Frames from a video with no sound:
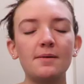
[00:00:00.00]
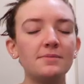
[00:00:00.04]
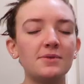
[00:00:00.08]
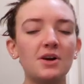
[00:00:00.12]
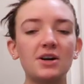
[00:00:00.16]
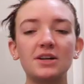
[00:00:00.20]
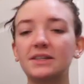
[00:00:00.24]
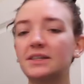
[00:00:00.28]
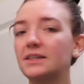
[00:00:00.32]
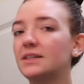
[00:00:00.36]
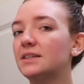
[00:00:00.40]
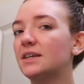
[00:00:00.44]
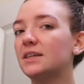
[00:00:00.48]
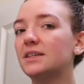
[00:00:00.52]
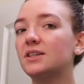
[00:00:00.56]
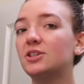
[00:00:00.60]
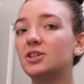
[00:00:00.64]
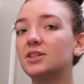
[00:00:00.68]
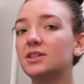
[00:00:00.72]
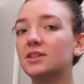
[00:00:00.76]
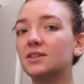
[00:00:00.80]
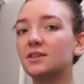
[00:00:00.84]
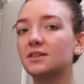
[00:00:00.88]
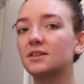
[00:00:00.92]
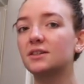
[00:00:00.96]
I'm not
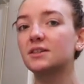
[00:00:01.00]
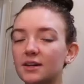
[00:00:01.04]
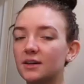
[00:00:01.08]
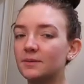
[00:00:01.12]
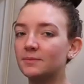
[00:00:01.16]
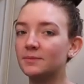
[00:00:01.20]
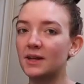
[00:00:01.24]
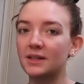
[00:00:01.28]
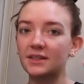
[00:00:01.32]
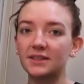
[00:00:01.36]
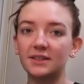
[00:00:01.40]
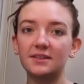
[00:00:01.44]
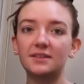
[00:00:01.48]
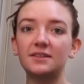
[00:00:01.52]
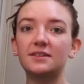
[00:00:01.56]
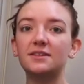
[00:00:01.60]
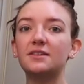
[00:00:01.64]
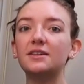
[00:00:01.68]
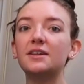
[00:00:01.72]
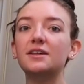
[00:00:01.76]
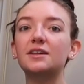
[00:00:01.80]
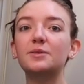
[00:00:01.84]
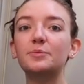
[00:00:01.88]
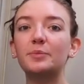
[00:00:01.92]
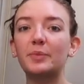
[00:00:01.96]
contagious. I'm not like
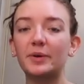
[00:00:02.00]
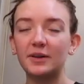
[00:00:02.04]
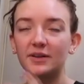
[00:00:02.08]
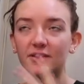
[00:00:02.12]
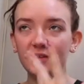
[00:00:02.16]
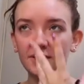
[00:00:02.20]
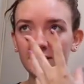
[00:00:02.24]
sick, but I